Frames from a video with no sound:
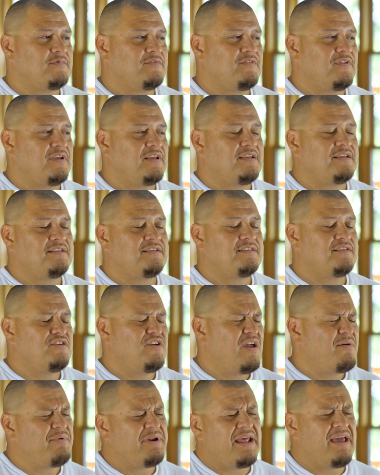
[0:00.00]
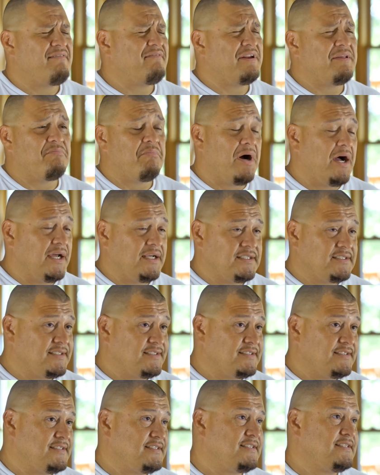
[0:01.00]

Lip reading: do you happen to have any bikes?